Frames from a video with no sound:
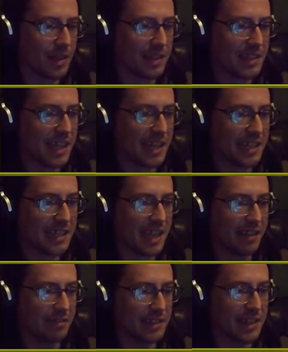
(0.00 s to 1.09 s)
six
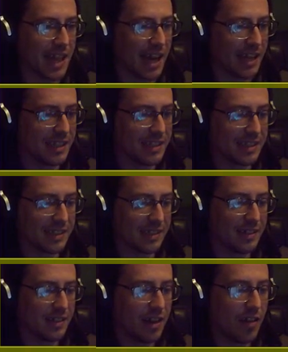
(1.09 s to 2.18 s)
kills that,
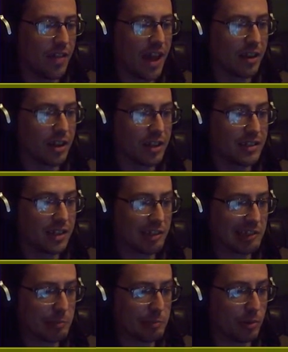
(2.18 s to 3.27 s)
and then I can
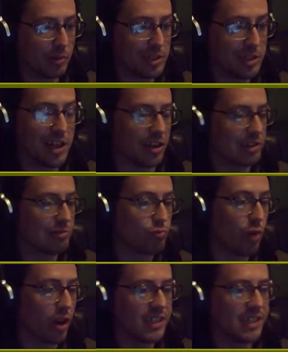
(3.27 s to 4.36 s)
Dusk Boar charge
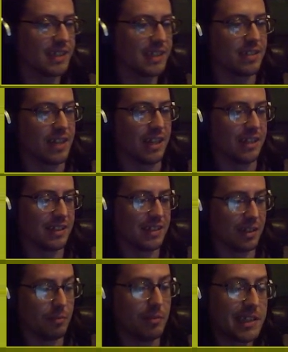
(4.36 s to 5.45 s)
right into
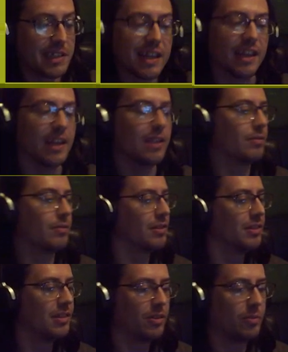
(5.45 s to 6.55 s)
that, and we're still in it.
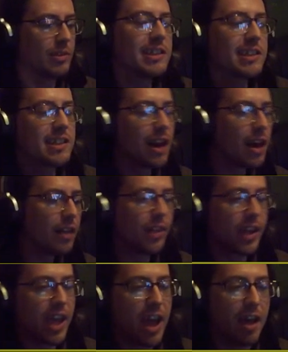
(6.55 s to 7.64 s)
We're still on
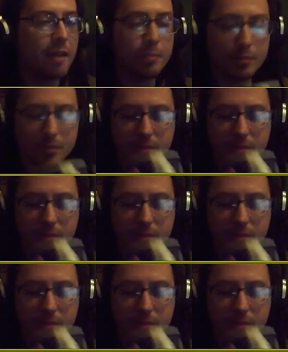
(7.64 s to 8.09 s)
the game.